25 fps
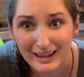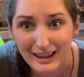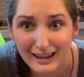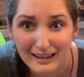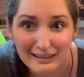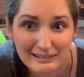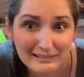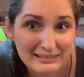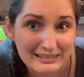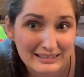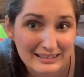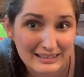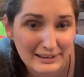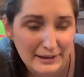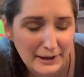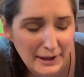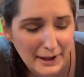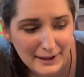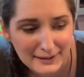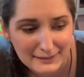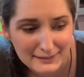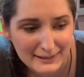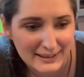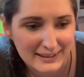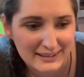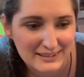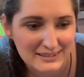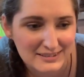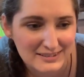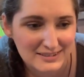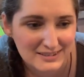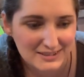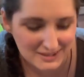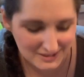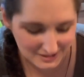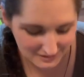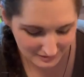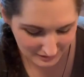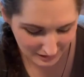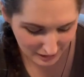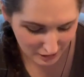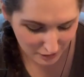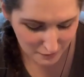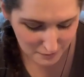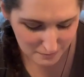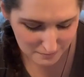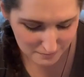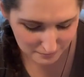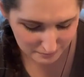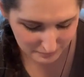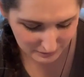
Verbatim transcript: and I like to help,